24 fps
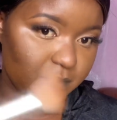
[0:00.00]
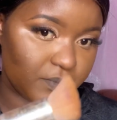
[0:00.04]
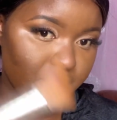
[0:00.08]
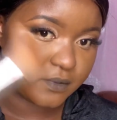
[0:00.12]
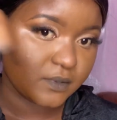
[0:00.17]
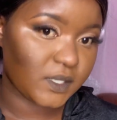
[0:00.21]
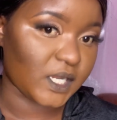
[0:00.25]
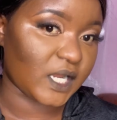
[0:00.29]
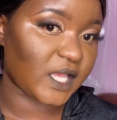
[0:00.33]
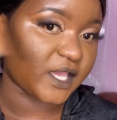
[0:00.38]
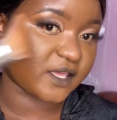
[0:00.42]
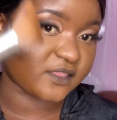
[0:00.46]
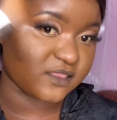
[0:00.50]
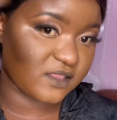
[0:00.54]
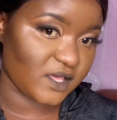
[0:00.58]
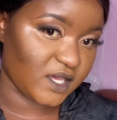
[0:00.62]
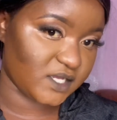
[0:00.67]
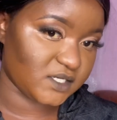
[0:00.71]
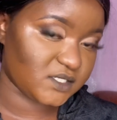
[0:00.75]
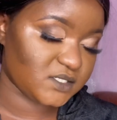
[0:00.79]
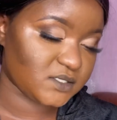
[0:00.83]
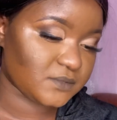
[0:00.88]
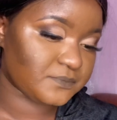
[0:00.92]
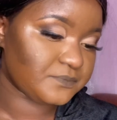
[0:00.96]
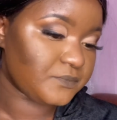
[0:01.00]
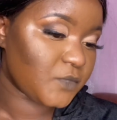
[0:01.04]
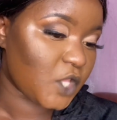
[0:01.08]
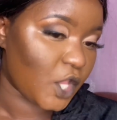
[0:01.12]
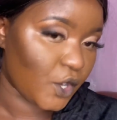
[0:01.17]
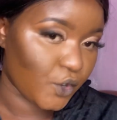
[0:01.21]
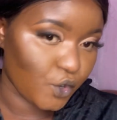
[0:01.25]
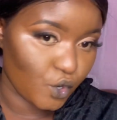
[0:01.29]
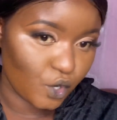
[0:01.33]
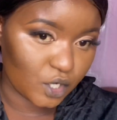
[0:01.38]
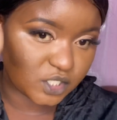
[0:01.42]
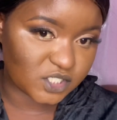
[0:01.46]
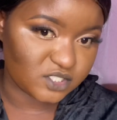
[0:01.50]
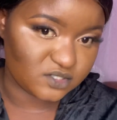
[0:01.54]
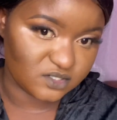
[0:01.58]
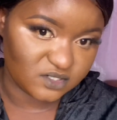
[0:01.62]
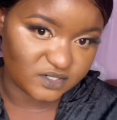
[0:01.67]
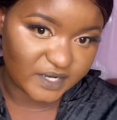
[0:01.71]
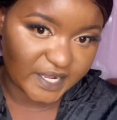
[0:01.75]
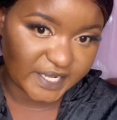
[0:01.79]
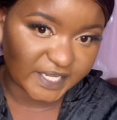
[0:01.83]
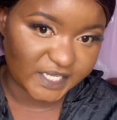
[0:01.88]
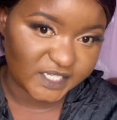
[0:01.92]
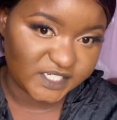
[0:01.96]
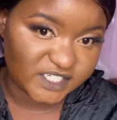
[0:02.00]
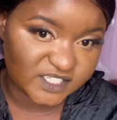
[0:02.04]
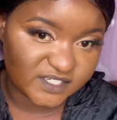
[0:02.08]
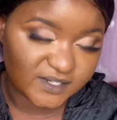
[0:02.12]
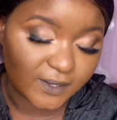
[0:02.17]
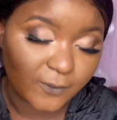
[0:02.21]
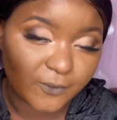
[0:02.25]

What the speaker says: like that, not drag it down.